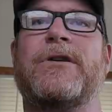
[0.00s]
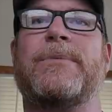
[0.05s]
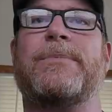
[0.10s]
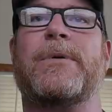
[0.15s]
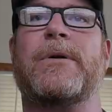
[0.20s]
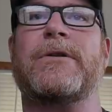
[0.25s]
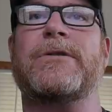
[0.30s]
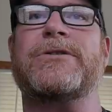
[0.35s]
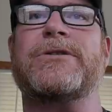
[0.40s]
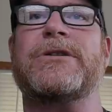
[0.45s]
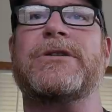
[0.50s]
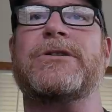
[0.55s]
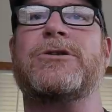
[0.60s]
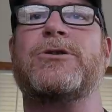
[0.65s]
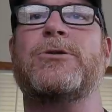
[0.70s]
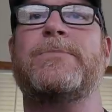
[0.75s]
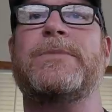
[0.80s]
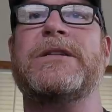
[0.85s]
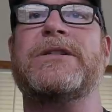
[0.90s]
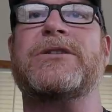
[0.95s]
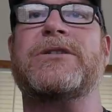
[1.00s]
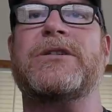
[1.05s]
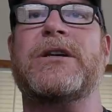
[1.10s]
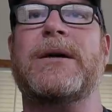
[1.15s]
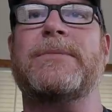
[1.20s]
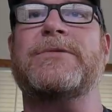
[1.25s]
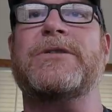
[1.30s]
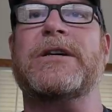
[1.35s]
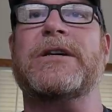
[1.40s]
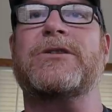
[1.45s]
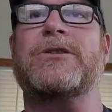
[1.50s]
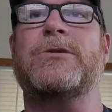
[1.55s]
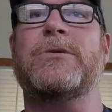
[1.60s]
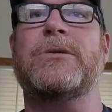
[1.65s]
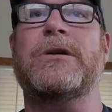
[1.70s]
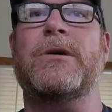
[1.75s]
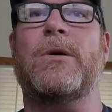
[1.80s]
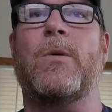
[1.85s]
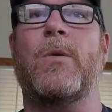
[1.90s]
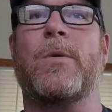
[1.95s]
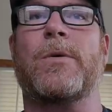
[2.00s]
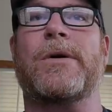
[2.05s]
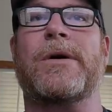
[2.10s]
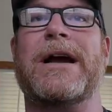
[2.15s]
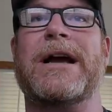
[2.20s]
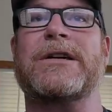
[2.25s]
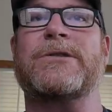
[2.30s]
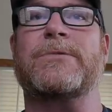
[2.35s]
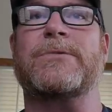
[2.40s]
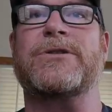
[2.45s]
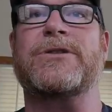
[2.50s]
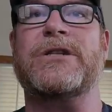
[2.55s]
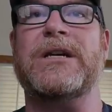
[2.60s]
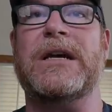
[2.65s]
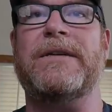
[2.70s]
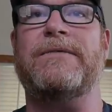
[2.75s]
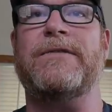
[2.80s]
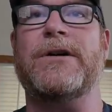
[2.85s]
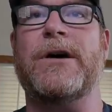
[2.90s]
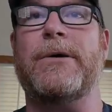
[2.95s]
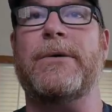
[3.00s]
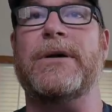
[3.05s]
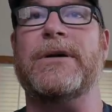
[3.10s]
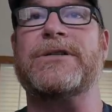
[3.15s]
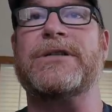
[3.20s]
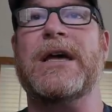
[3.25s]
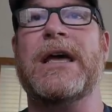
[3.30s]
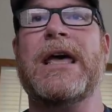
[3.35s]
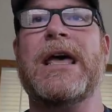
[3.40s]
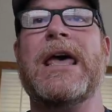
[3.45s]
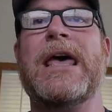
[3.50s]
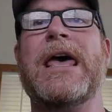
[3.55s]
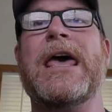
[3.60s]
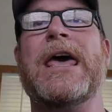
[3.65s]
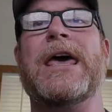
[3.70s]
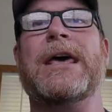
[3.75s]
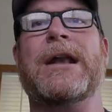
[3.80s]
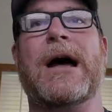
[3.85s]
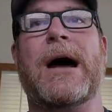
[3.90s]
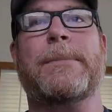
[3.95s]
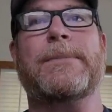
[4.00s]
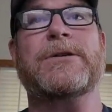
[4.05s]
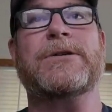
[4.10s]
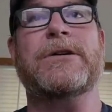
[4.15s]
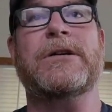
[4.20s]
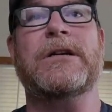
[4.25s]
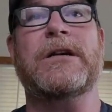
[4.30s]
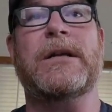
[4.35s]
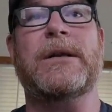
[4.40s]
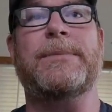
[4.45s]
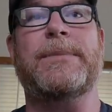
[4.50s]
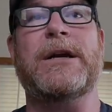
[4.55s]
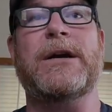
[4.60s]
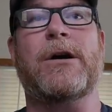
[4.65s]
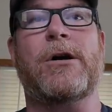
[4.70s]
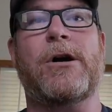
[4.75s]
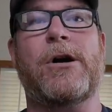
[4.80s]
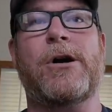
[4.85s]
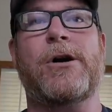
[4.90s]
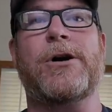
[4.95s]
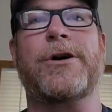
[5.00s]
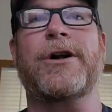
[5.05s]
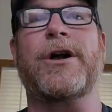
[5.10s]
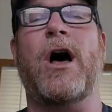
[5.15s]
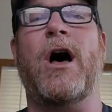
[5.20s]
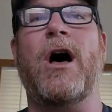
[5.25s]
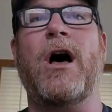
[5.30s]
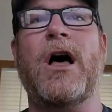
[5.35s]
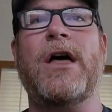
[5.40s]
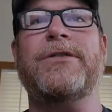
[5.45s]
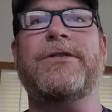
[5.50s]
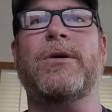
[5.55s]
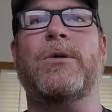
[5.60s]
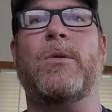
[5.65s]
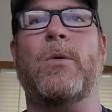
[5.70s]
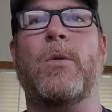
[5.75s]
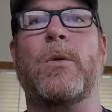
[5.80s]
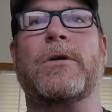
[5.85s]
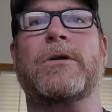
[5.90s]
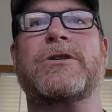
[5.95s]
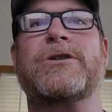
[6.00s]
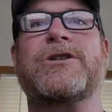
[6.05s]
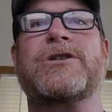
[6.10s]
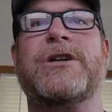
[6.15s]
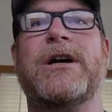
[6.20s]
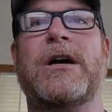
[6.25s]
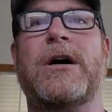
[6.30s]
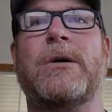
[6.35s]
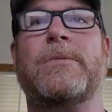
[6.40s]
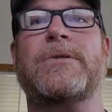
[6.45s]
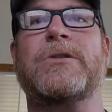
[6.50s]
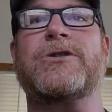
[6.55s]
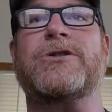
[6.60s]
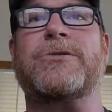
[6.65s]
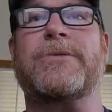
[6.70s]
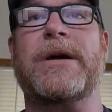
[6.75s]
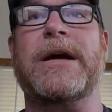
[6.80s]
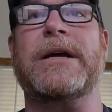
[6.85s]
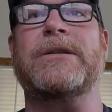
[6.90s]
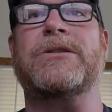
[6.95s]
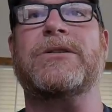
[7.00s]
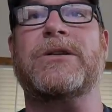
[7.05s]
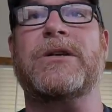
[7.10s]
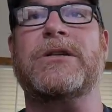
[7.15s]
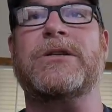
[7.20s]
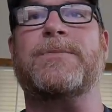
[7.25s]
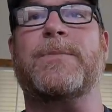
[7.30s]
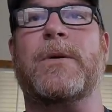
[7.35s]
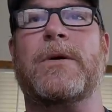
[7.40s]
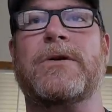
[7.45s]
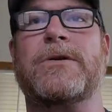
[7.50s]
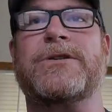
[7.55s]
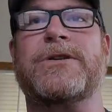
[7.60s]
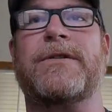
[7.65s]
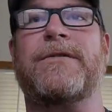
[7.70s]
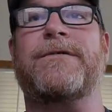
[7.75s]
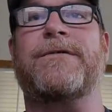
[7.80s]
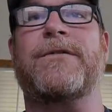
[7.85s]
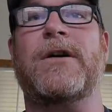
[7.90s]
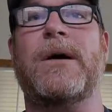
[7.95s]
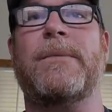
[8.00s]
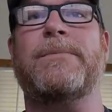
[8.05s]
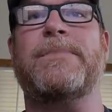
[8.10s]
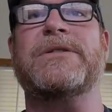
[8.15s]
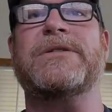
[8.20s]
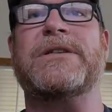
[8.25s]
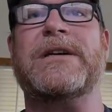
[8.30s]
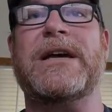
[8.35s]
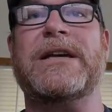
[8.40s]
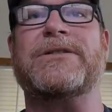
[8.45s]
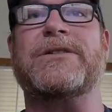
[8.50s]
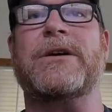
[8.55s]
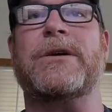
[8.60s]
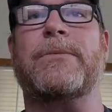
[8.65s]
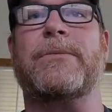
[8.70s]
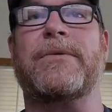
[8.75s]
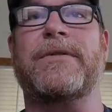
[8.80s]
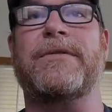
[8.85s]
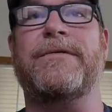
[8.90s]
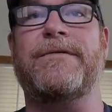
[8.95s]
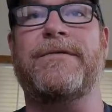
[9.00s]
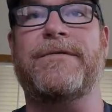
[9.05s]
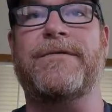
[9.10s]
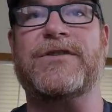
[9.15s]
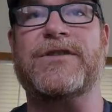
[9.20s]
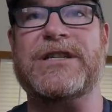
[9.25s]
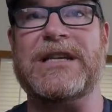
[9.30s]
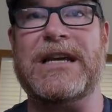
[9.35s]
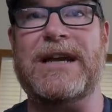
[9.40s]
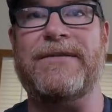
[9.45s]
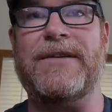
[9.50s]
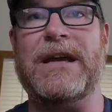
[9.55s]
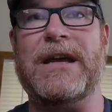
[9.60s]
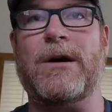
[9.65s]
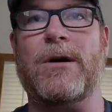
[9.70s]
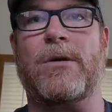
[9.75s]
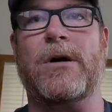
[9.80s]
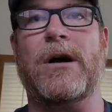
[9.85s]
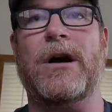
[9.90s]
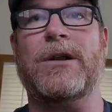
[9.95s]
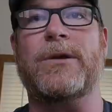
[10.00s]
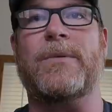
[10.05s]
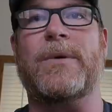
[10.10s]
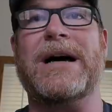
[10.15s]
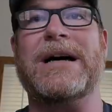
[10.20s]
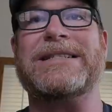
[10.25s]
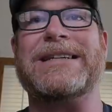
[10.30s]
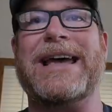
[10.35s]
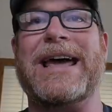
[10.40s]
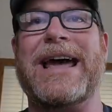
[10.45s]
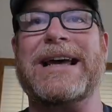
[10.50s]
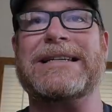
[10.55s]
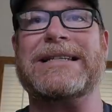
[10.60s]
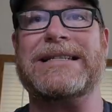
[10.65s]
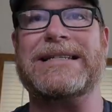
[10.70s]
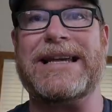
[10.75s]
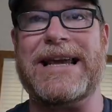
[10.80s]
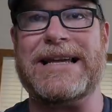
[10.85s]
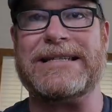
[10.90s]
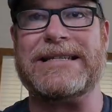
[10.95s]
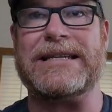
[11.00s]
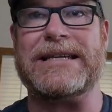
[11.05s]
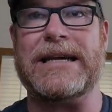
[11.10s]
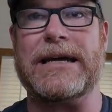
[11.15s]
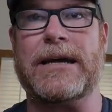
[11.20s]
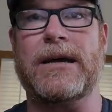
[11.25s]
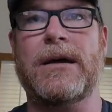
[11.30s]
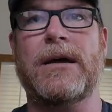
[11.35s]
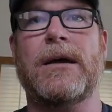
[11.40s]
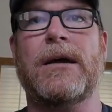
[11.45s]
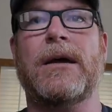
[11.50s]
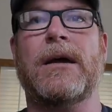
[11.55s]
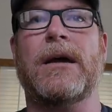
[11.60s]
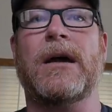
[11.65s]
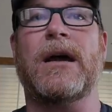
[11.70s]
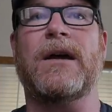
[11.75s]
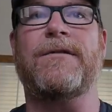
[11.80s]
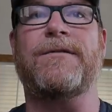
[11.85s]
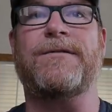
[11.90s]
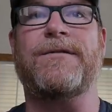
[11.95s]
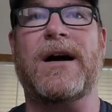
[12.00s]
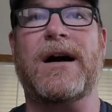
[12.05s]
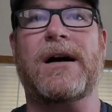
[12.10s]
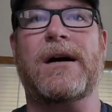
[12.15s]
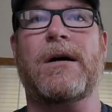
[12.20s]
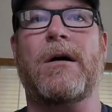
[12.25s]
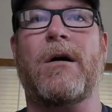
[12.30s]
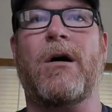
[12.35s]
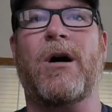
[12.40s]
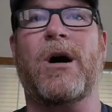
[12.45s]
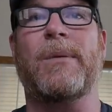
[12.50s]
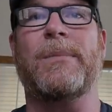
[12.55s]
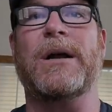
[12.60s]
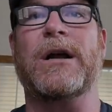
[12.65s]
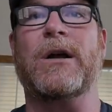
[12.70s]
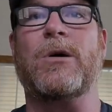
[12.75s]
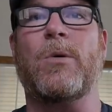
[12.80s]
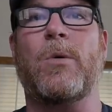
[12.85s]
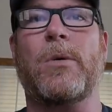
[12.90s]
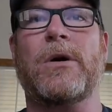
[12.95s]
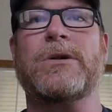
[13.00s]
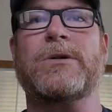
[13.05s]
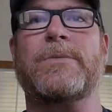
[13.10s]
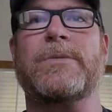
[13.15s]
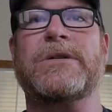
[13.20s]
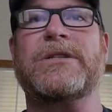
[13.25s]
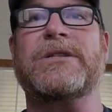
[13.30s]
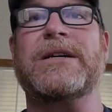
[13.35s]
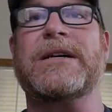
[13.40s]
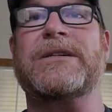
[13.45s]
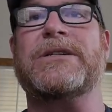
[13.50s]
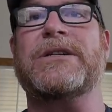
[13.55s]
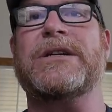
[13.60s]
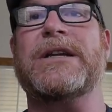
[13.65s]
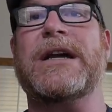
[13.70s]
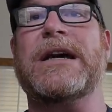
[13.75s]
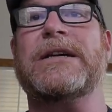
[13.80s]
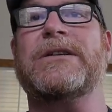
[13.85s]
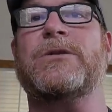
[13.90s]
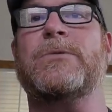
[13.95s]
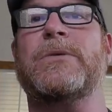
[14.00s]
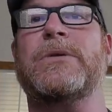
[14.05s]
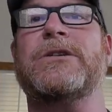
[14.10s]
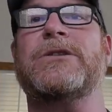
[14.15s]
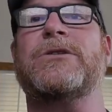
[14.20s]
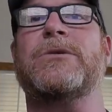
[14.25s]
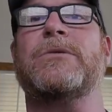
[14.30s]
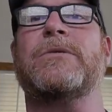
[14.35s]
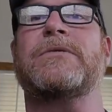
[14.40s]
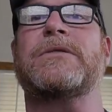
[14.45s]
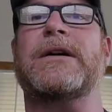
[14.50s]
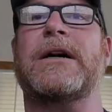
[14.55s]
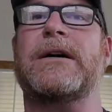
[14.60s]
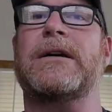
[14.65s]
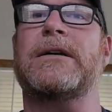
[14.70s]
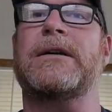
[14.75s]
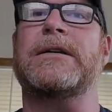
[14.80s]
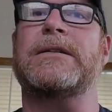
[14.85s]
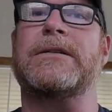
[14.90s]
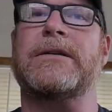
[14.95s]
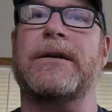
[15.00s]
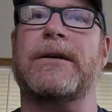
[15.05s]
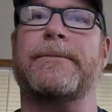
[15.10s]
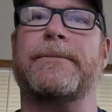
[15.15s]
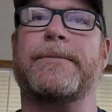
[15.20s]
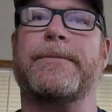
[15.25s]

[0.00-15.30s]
the person to be subject to the order has received notice an opportunity to be heard on the order shall restrain such person from possessing, receiving, or otherwise accessing a firearm in accordance with Section 922 of Title 18.